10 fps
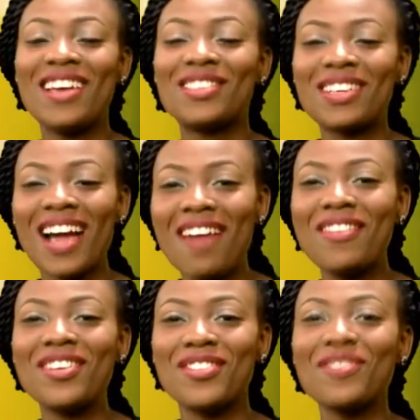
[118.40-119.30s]
to
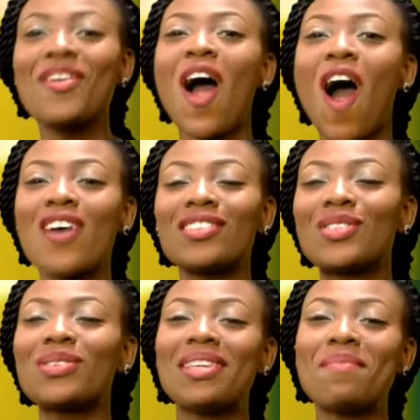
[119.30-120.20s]
carry you
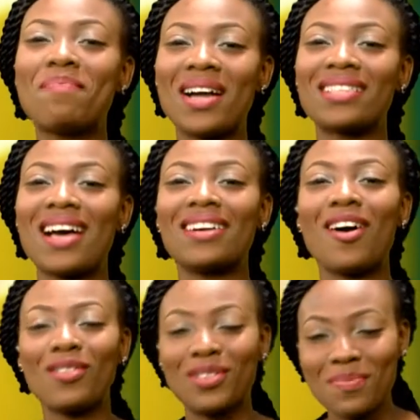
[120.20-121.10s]
onto the matter,
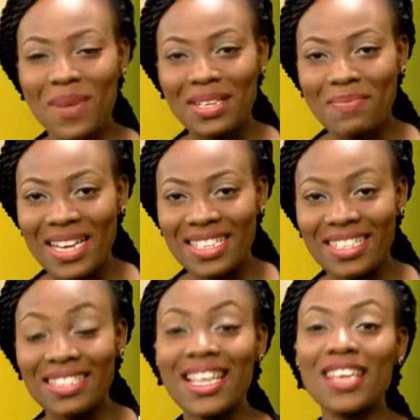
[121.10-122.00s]
onto PADI
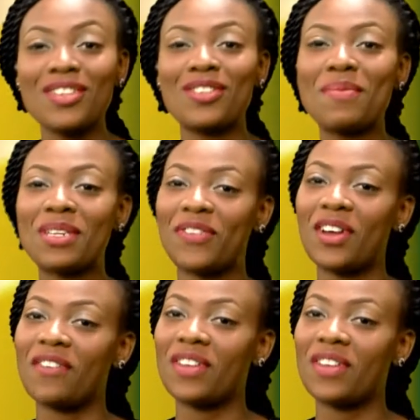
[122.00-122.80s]
things. Thank you so much for all of